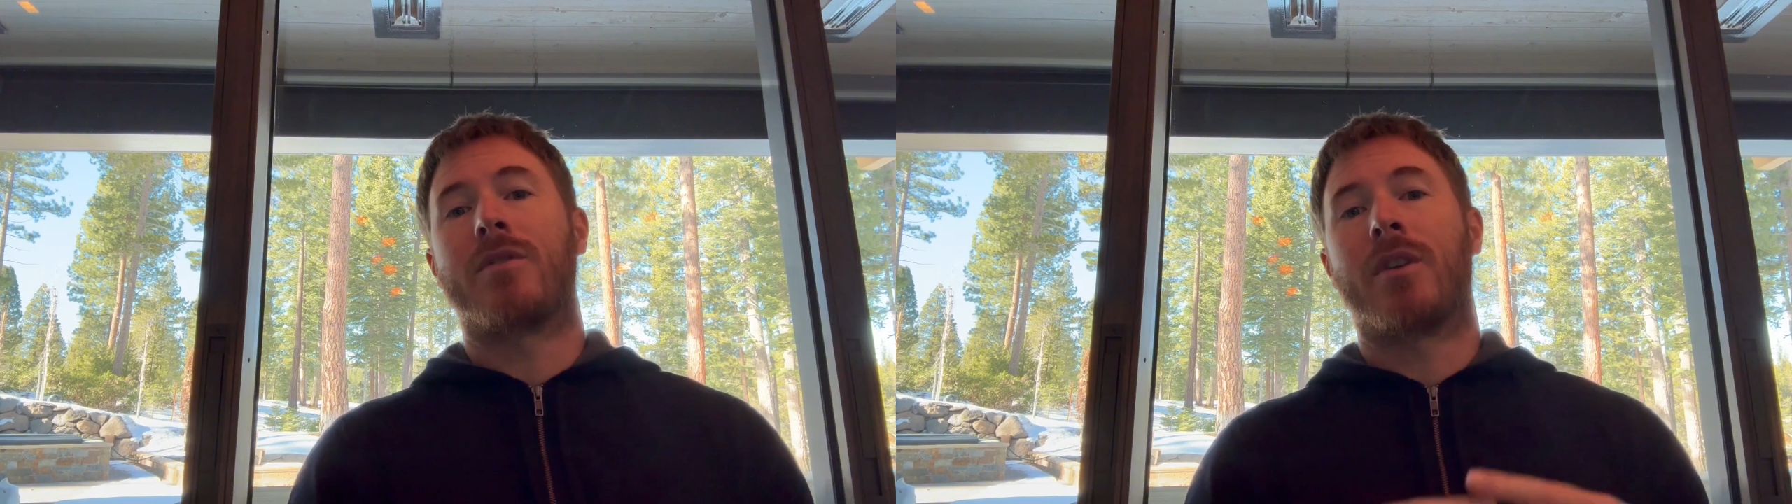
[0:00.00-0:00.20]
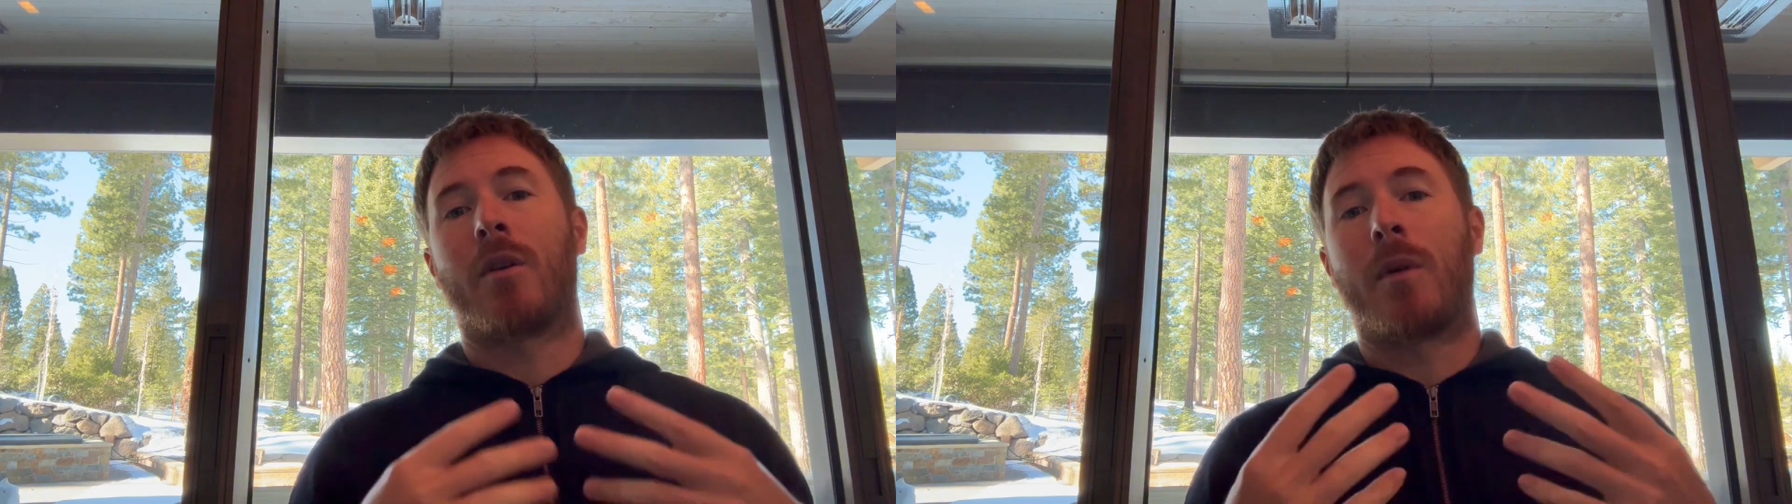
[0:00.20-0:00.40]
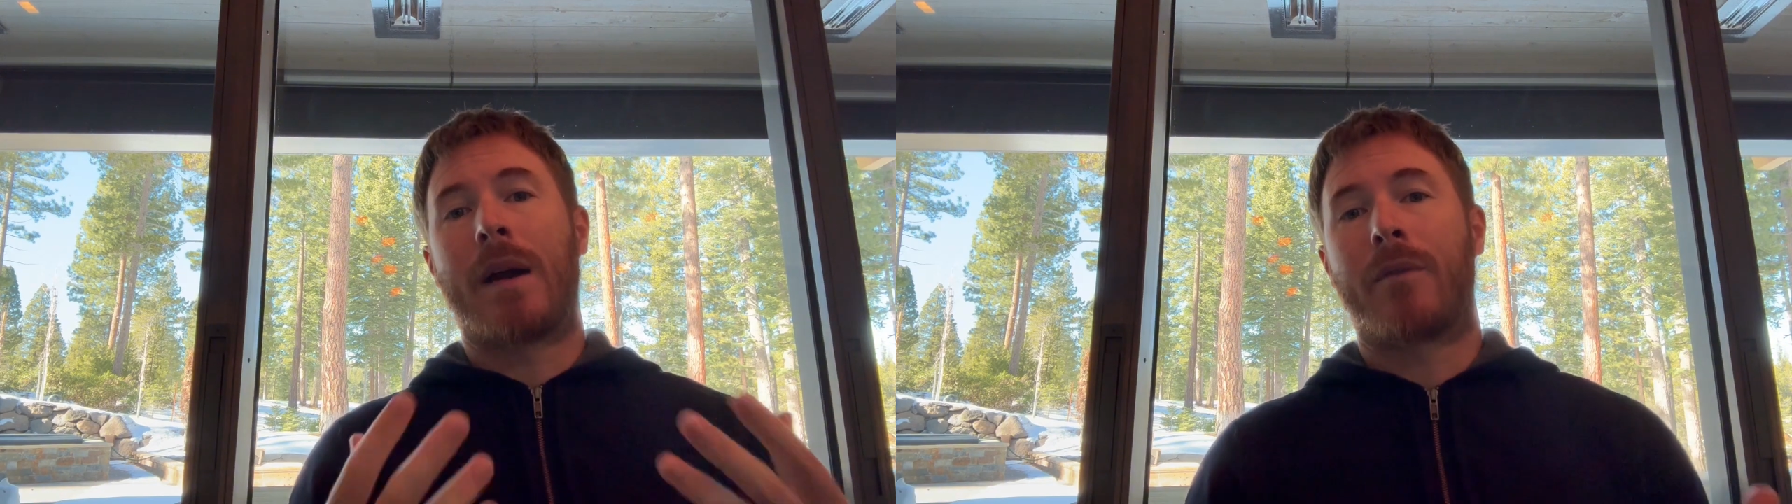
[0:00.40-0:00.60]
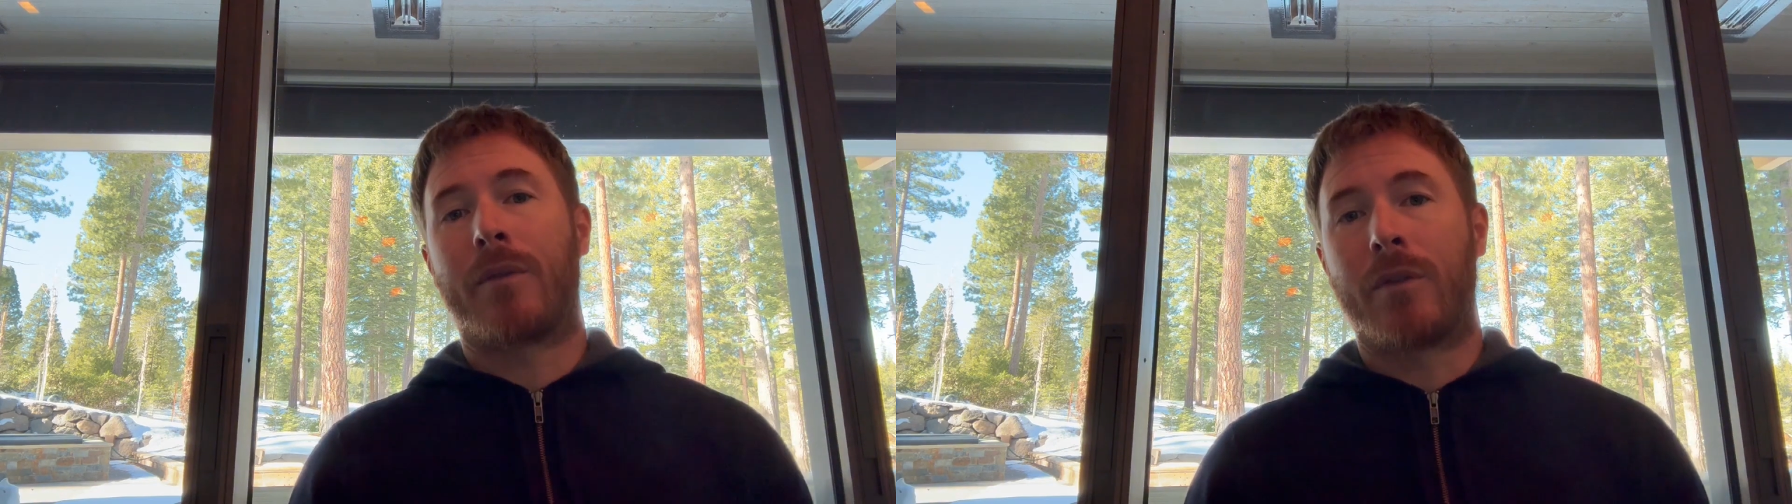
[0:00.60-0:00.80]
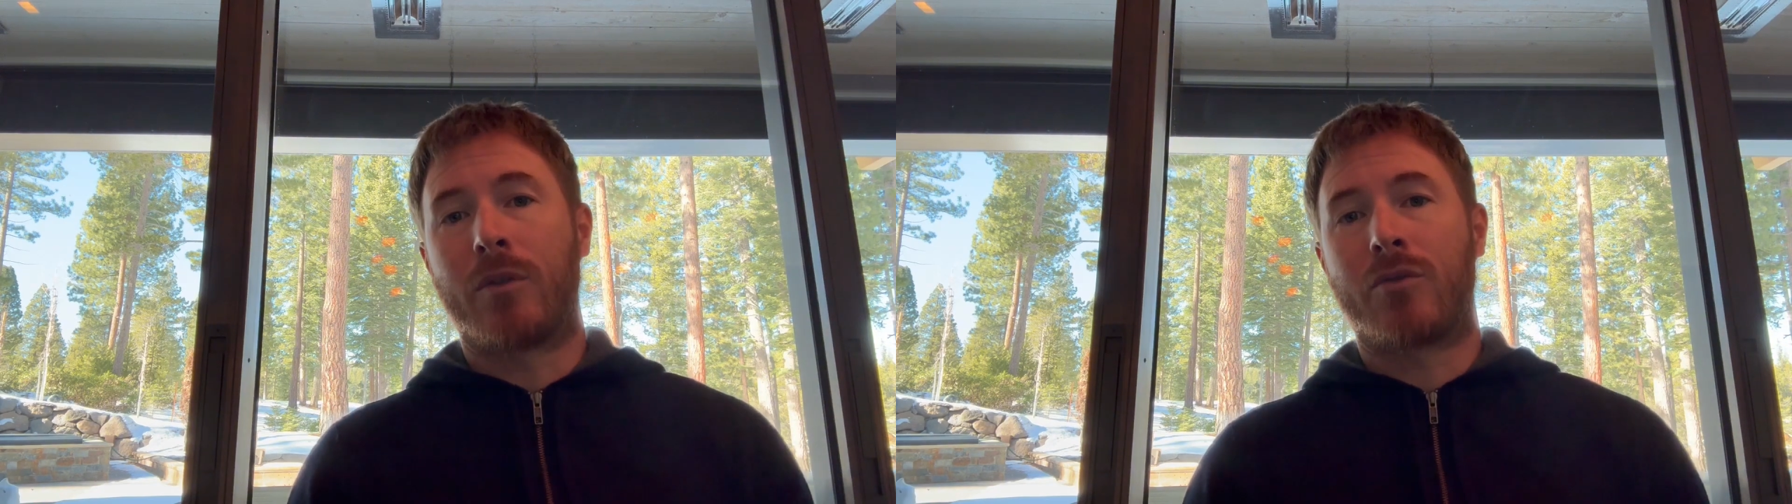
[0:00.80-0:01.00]
we'll have a
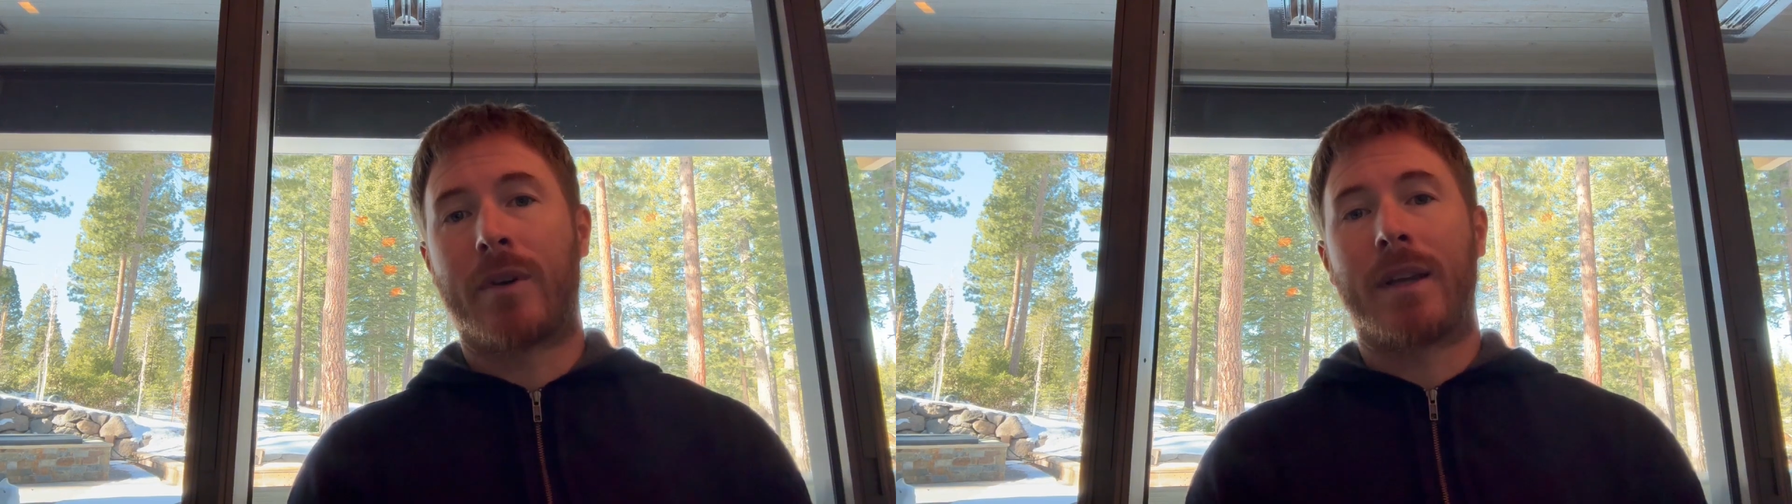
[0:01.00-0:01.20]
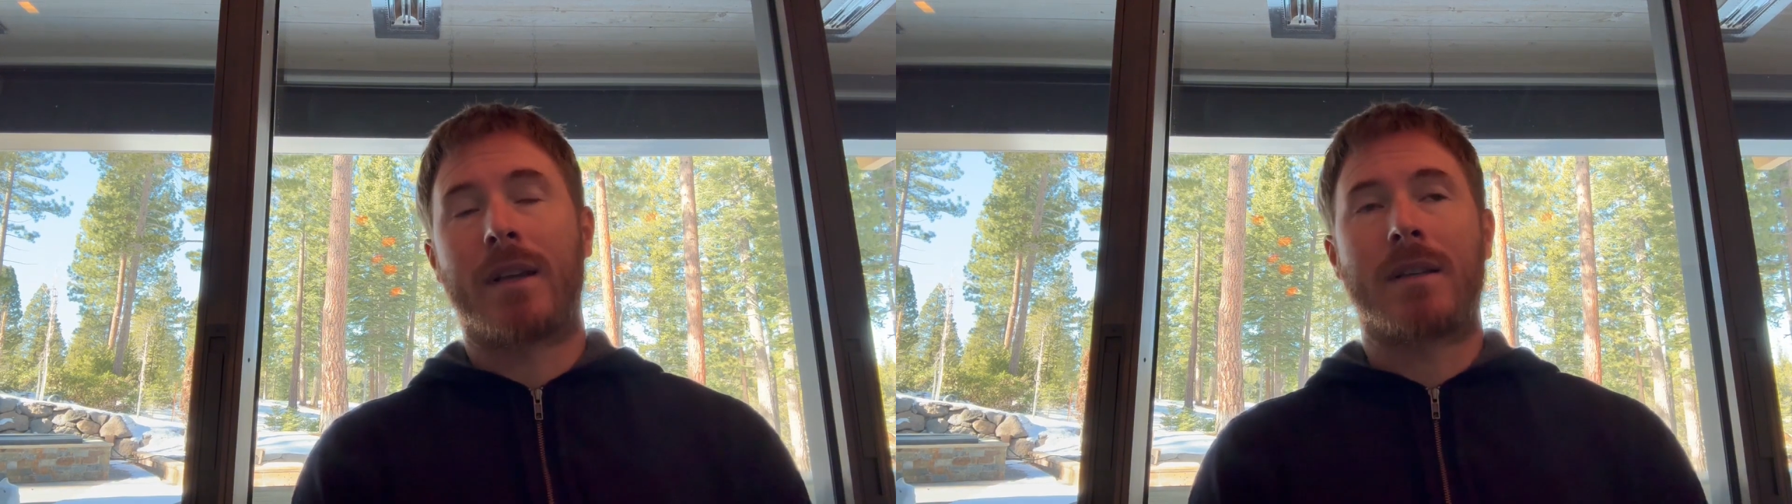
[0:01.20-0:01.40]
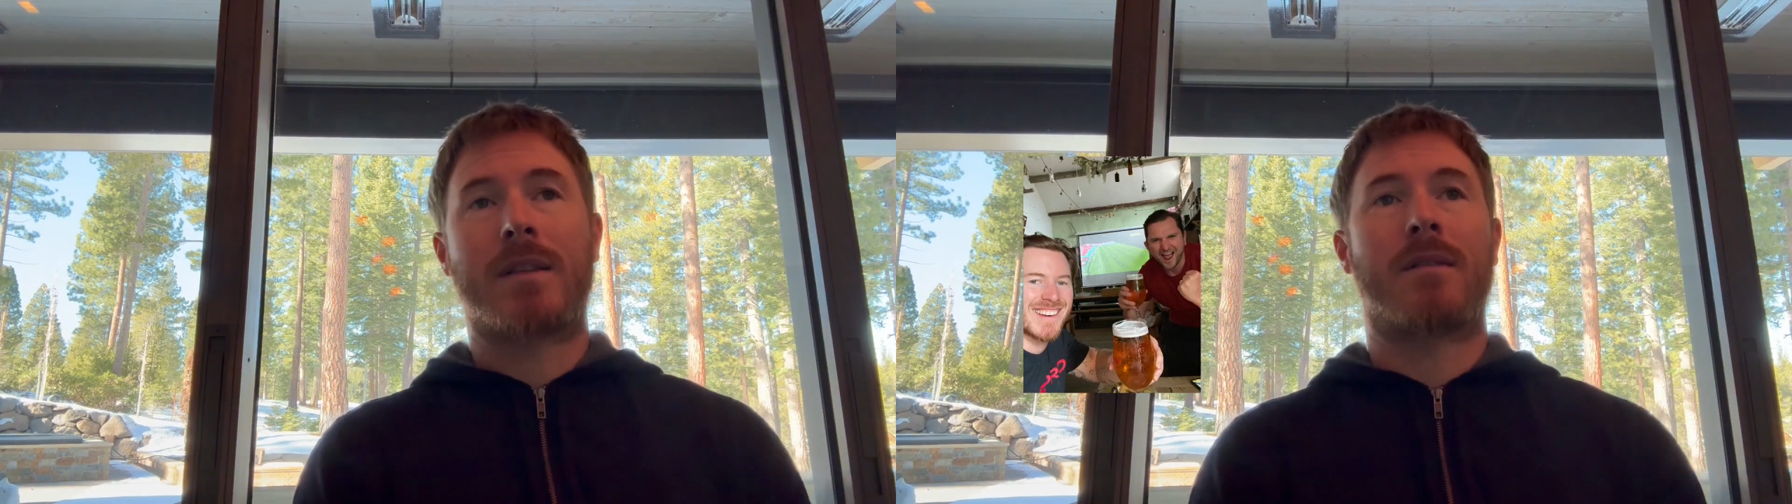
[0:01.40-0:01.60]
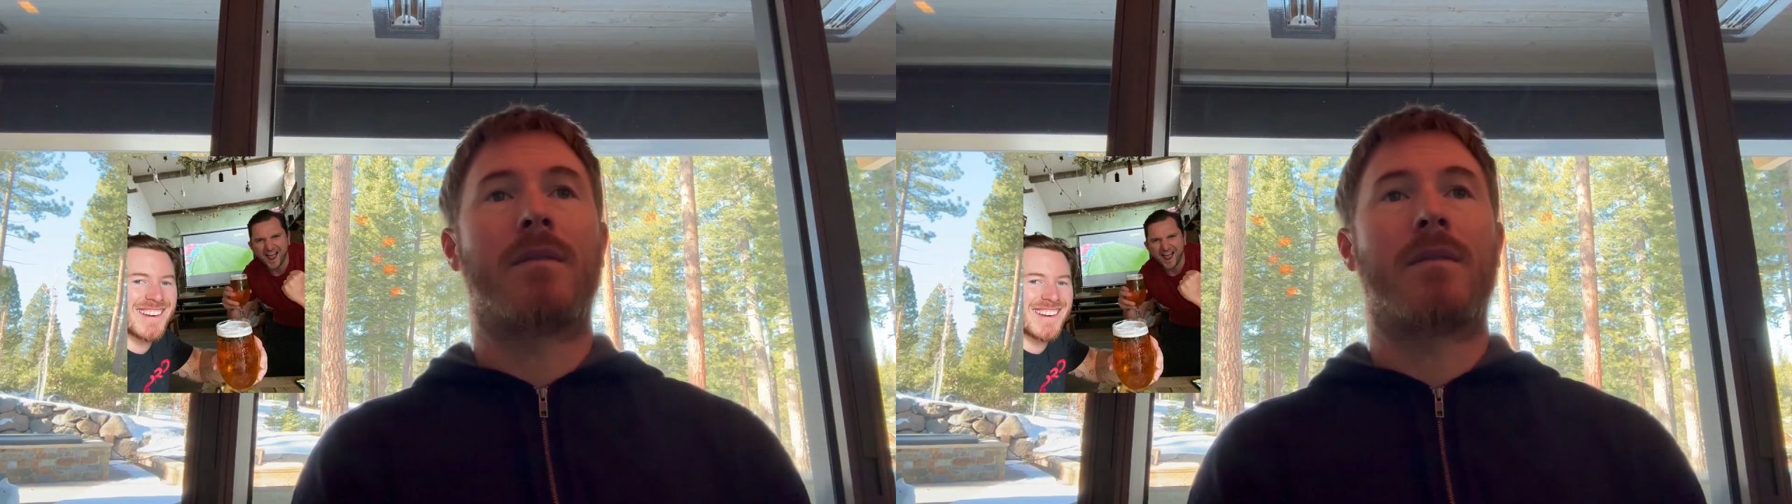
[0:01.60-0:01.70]
few drinks,